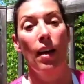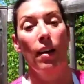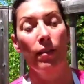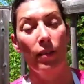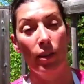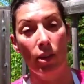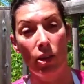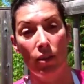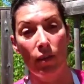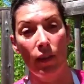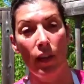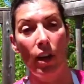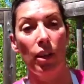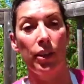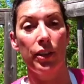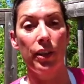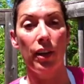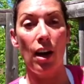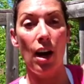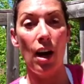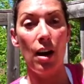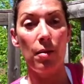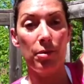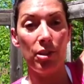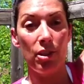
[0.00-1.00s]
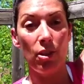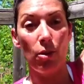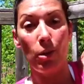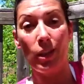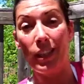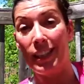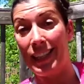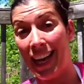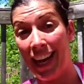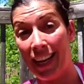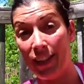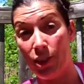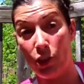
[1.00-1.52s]
First of all, your arms don't
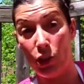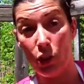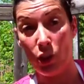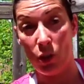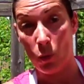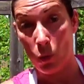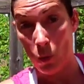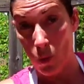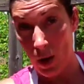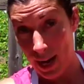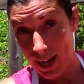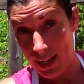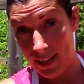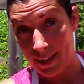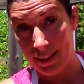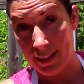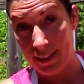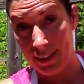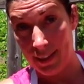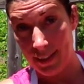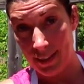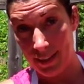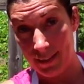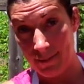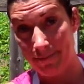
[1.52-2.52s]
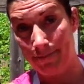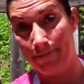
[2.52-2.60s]
attach to your waist.